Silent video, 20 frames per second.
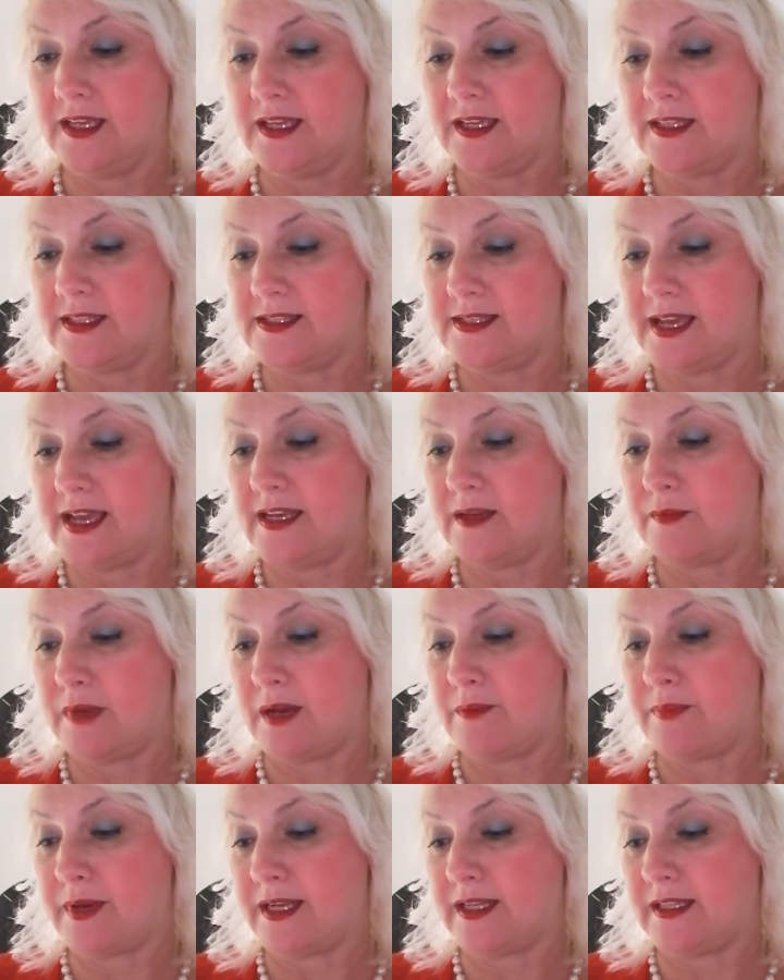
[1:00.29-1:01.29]
containing
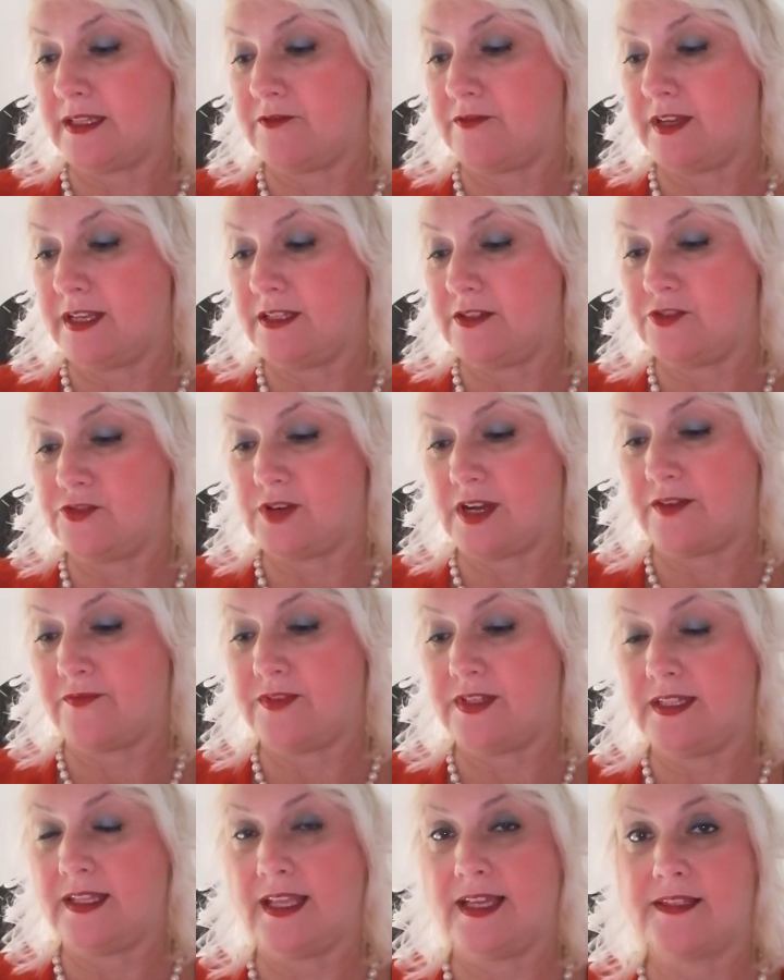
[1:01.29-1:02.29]
my badly written
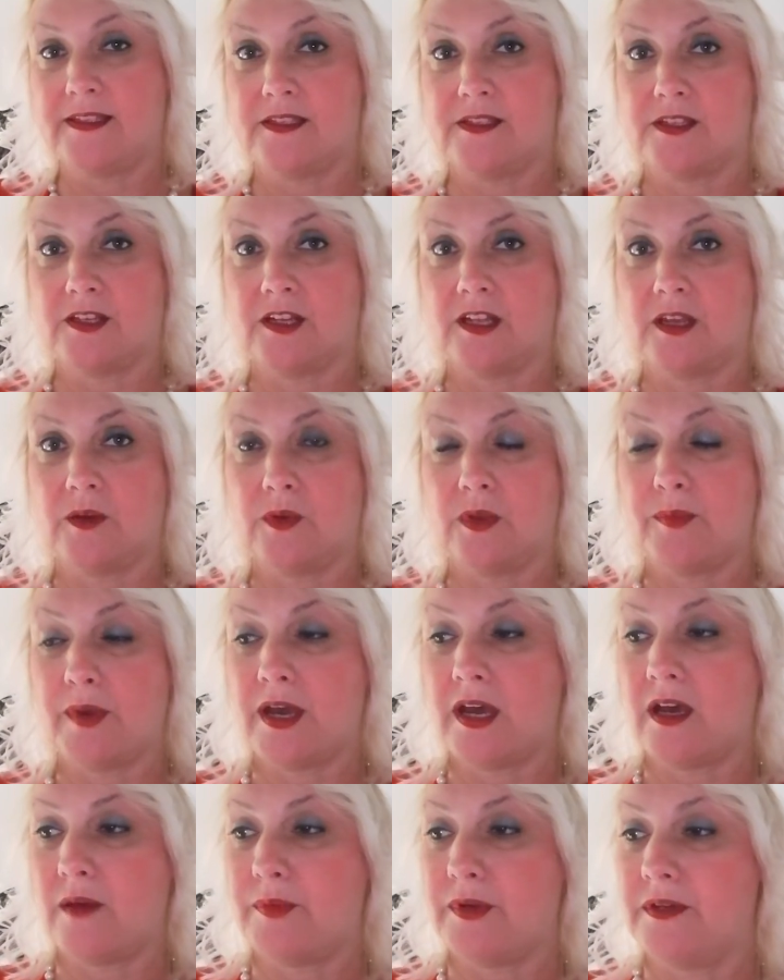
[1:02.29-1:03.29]
drafted letter to Chloe
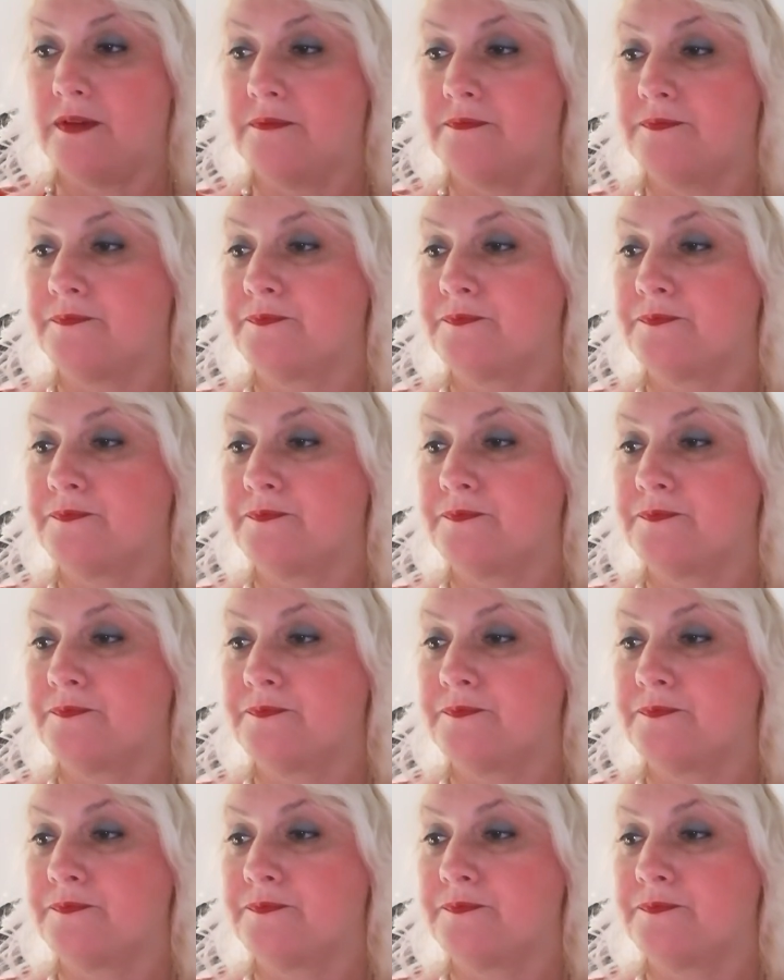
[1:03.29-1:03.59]
Barber.